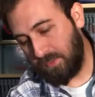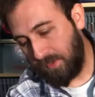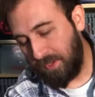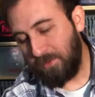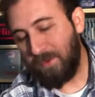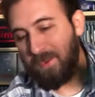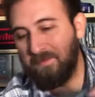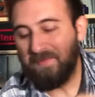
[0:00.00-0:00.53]
So
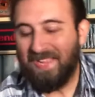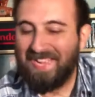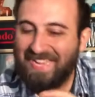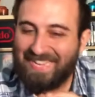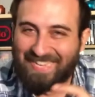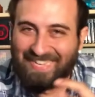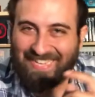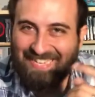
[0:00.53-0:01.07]
anyway, come
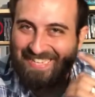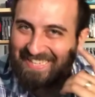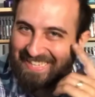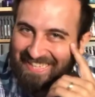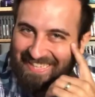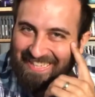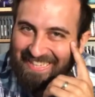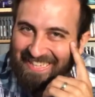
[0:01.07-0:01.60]
on,
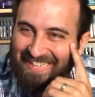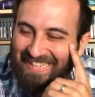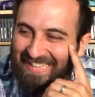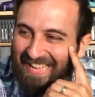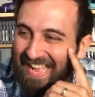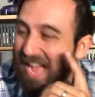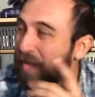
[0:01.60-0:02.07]
man, get it together.